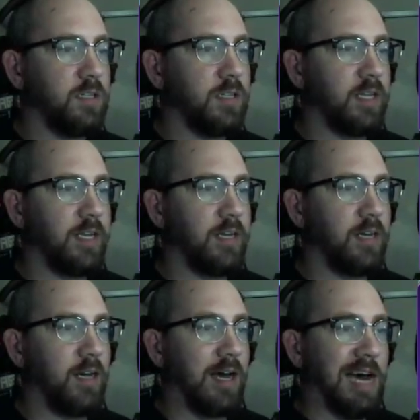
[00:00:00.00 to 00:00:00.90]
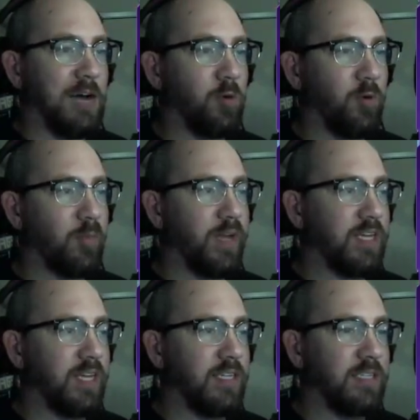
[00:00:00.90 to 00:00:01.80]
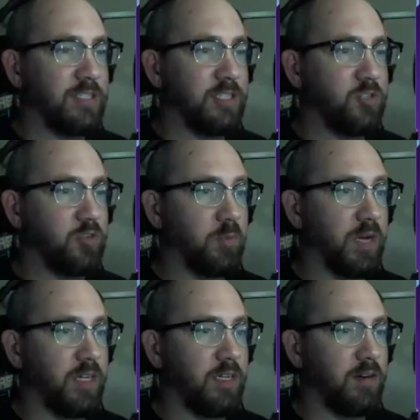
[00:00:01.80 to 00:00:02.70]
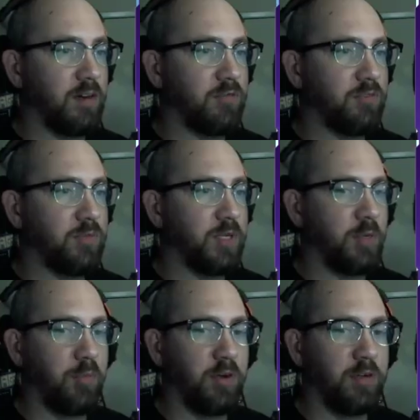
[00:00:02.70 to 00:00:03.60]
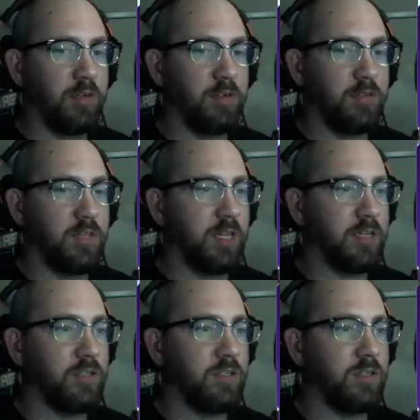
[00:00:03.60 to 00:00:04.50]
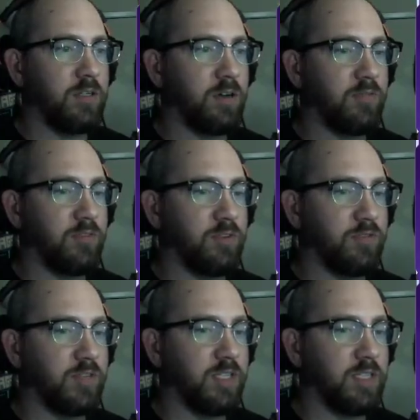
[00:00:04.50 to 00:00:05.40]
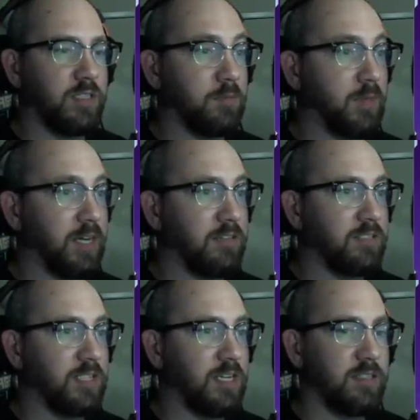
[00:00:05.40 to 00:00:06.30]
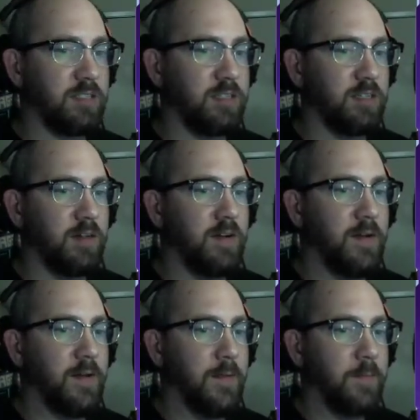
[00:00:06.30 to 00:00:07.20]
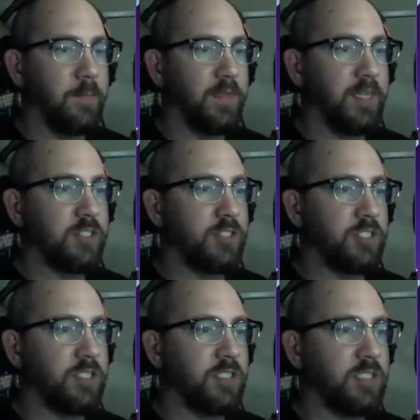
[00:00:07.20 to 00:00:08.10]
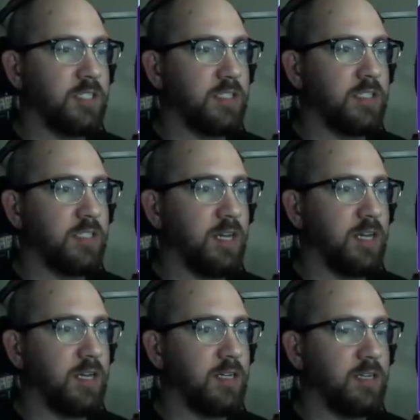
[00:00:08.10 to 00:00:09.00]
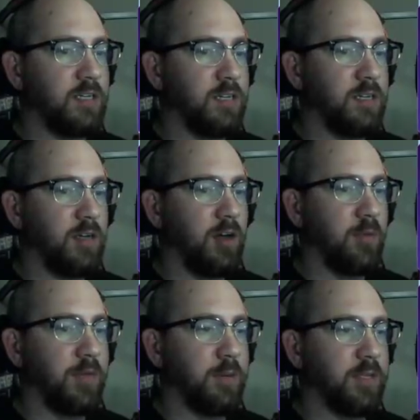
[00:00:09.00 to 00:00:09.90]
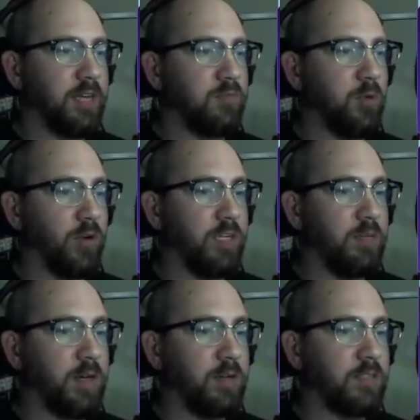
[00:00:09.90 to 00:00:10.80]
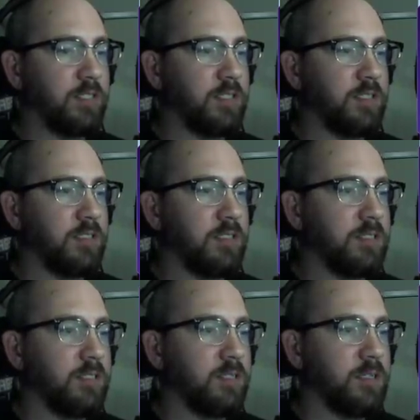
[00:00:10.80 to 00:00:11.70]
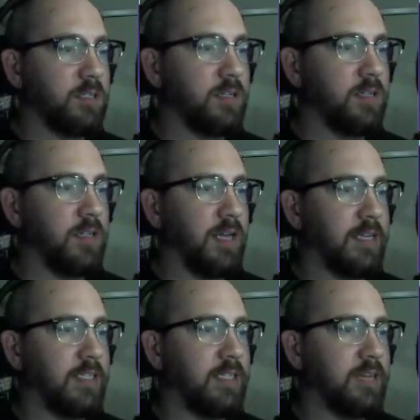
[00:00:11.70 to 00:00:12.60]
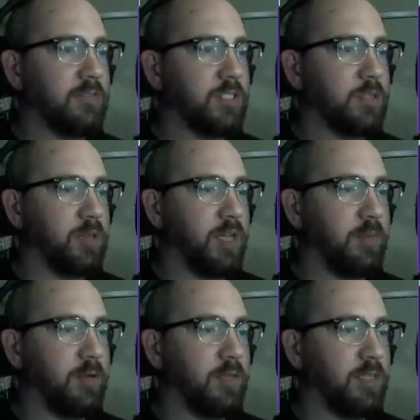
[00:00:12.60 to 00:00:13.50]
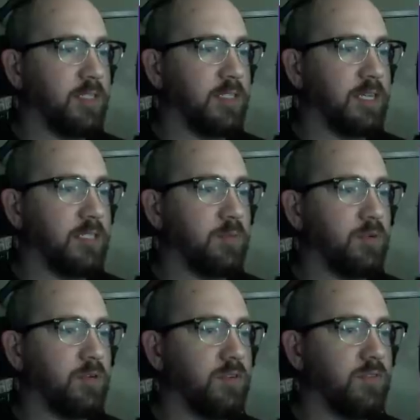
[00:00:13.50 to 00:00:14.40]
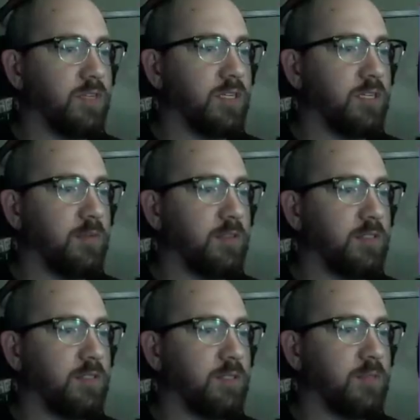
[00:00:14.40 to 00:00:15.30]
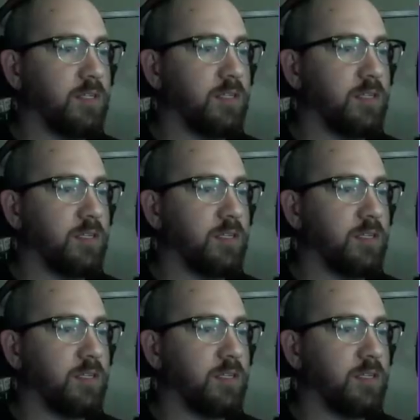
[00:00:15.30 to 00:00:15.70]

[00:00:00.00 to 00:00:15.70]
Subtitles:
Like, I won't make any additional money off of being a partner than I could off of an affiliate, to my understanding. It's just that I'll be able to have more emotes. I guess they have to supply me with like tech support for the emotes or something.